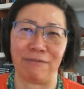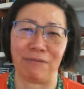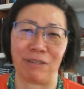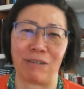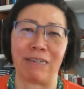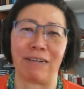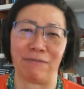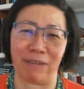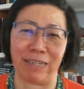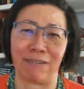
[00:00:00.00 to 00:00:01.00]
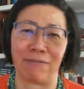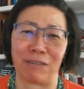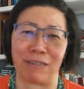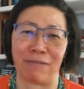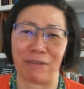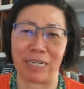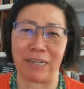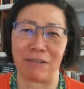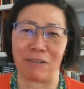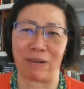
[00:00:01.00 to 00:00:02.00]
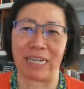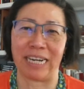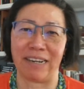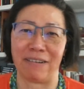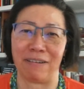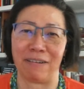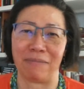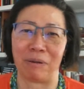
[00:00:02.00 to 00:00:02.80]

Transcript: student interviews and videos right now